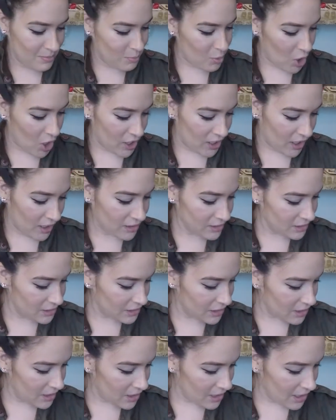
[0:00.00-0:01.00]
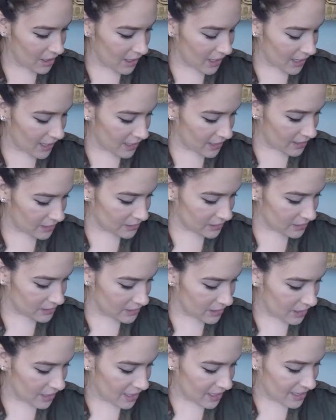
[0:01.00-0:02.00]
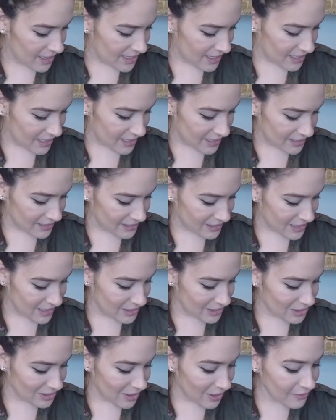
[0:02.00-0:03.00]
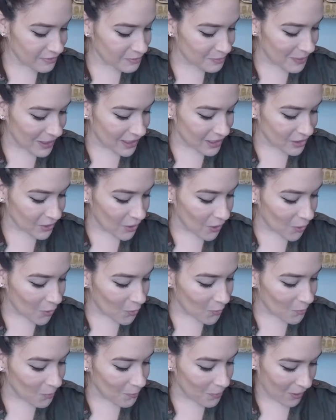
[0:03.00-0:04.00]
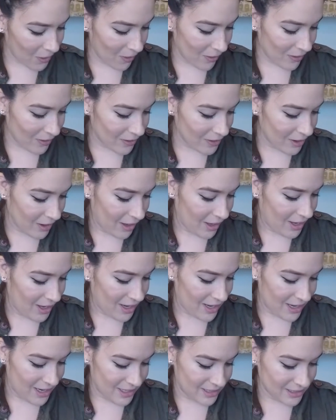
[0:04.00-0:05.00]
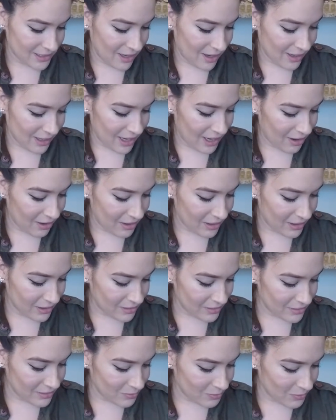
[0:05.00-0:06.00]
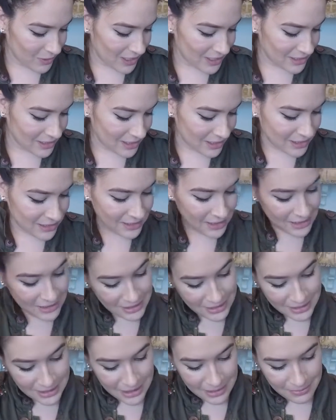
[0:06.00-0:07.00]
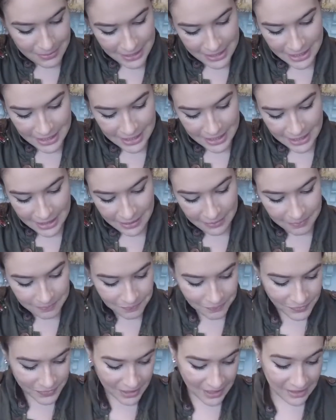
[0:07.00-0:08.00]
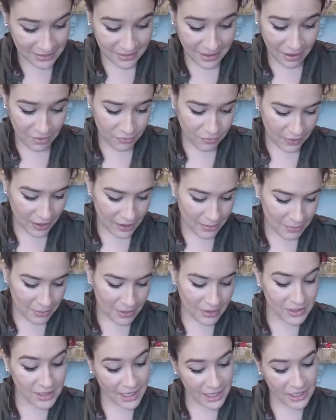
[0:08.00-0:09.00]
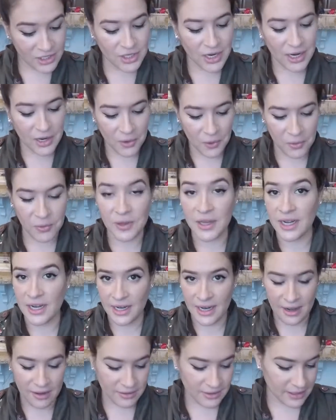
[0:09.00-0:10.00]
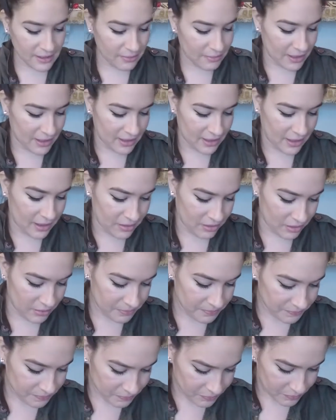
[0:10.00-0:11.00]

product, and it is the soft baked oat bar, and it's got carrots, raisins, and cinnamon in it. It's got fiber, DHA, choline, and calcium like the other.